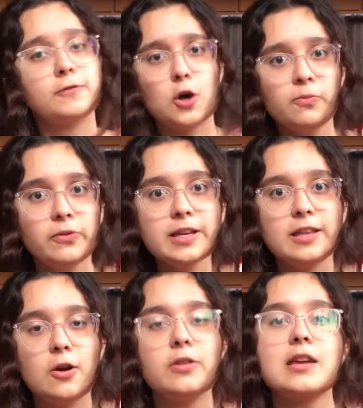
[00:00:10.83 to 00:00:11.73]
Hopefully
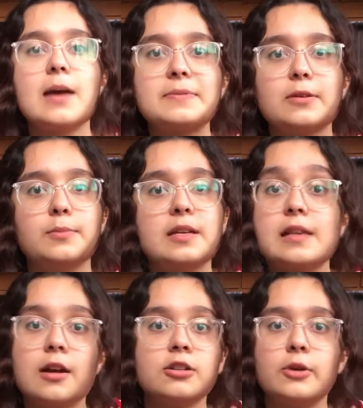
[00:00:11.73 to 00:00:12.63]
the only episode because
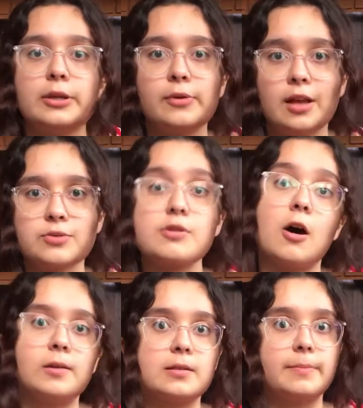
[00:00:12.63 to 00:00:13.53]
I don't know anyone else with a
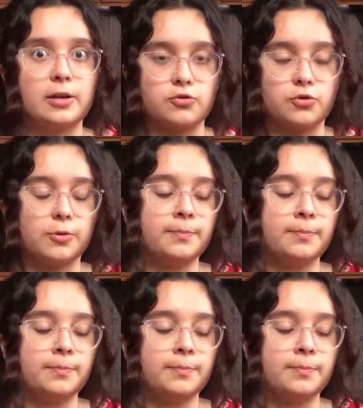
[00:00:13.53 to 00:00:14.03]
haunted bedroom.